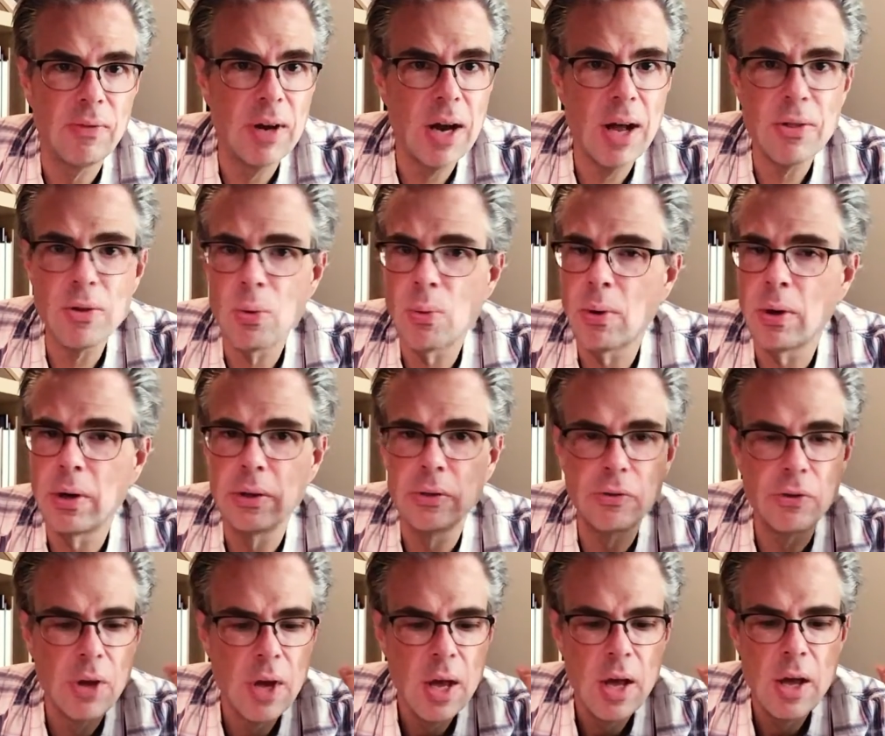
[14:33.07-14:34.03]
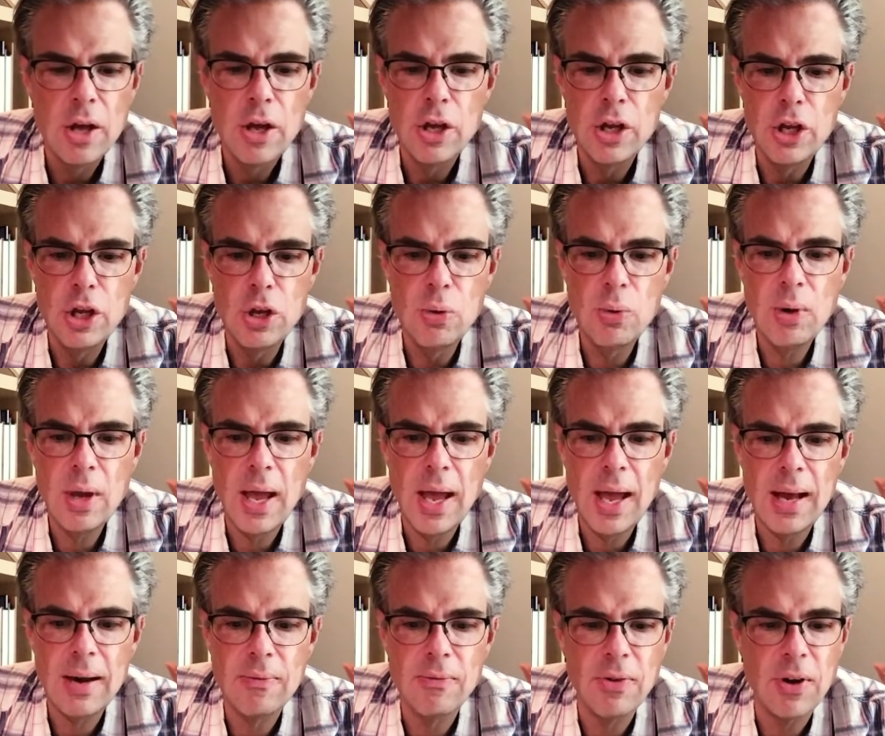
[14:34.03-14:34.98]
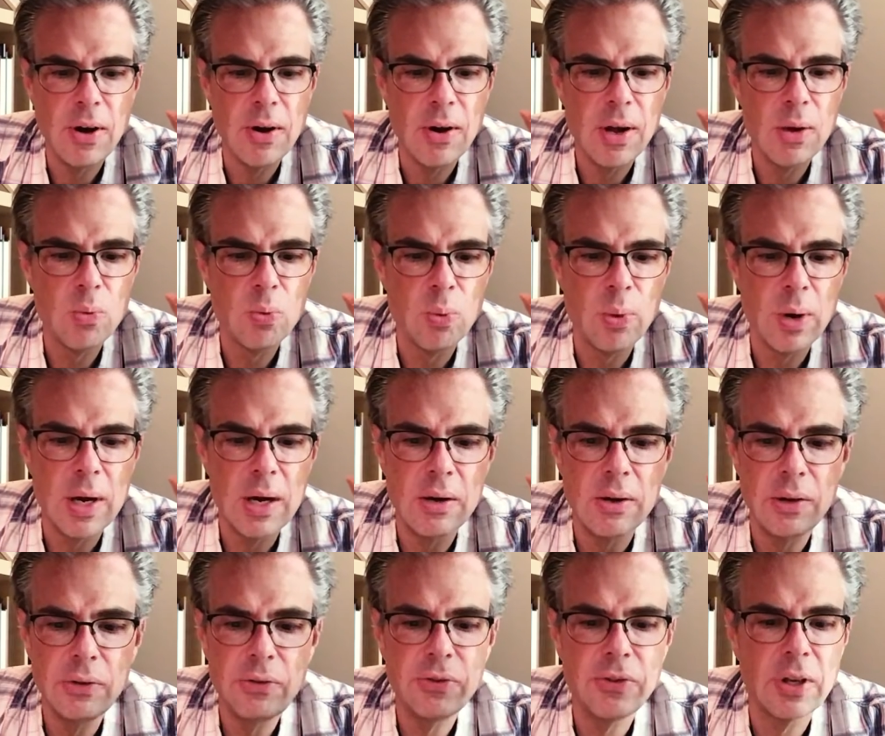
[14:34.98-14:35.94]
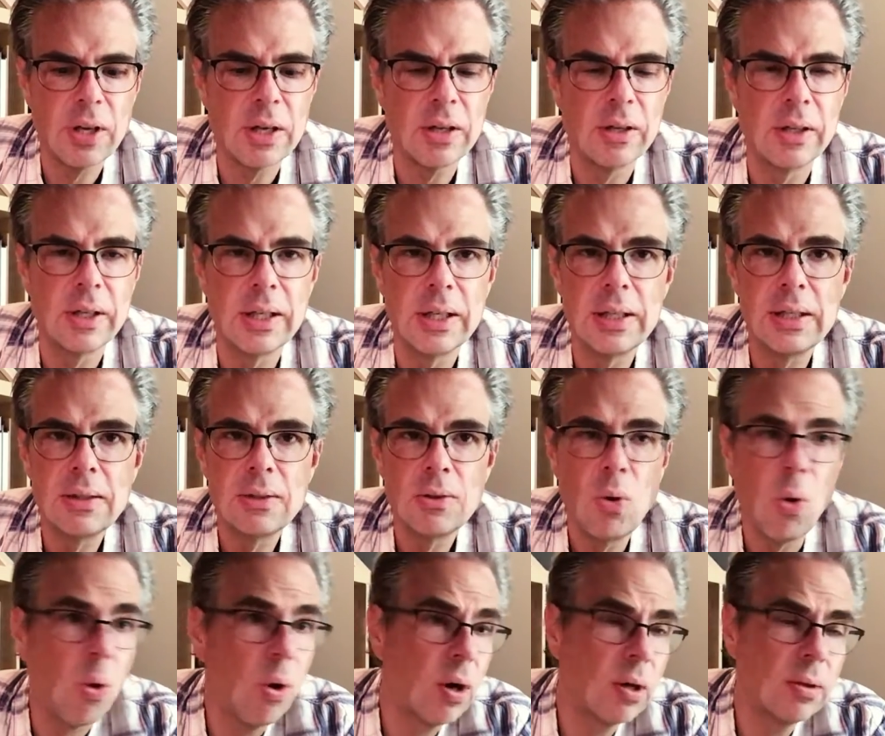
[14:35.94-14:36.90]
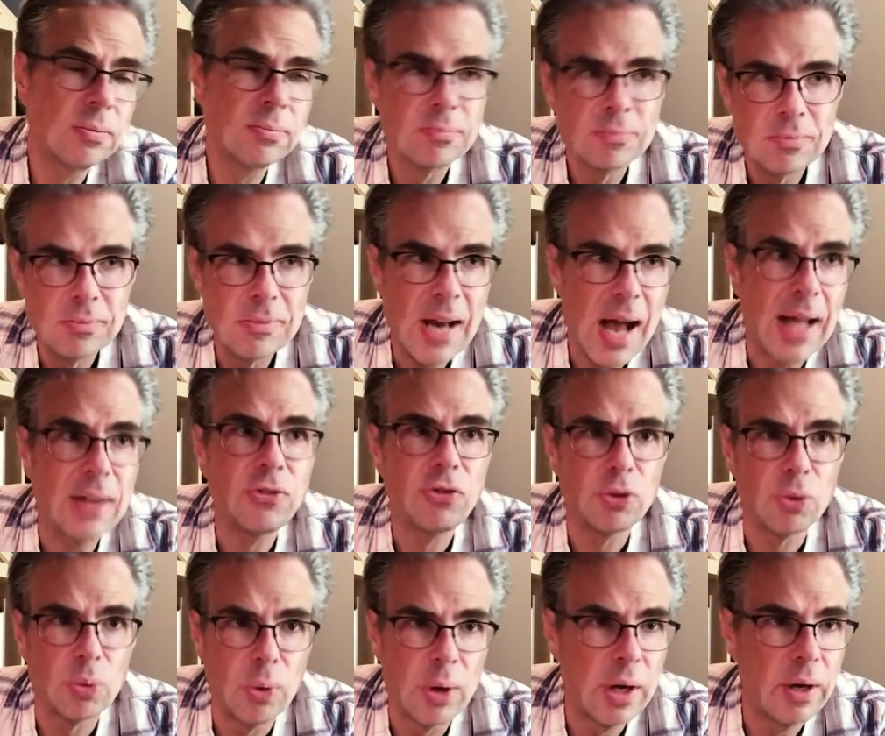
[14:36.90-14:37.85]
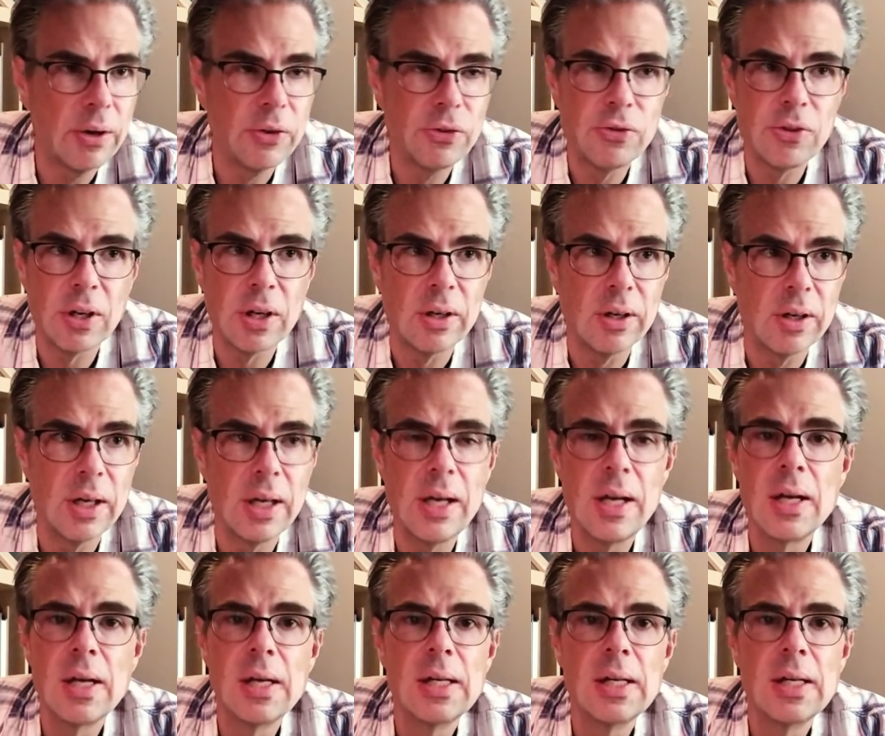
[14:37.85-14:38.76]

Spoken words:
In other words, you can very realistically, or not so realistically,